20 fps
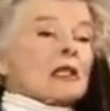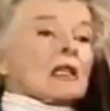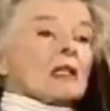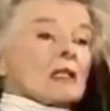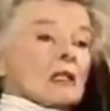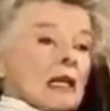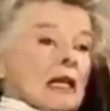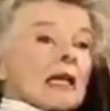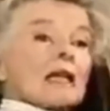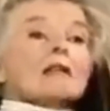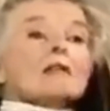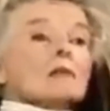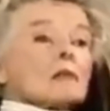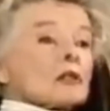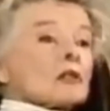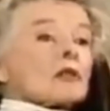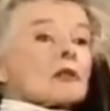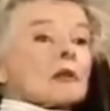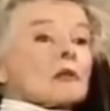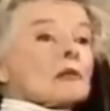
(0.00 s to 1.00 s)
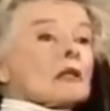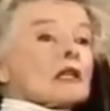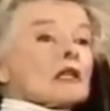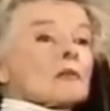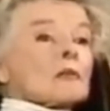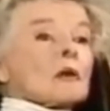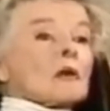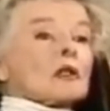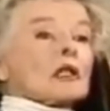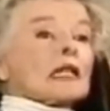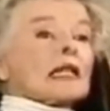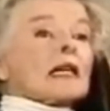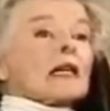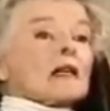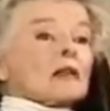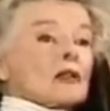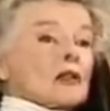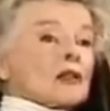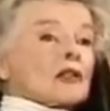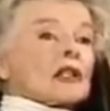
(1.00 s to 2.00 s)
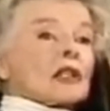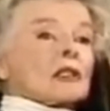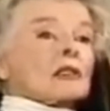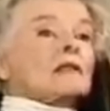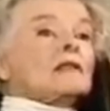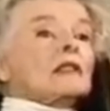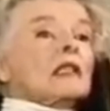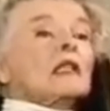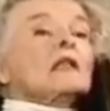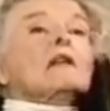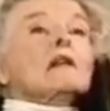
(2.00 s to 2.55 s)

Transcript: and the kettle was always boiling on the stove.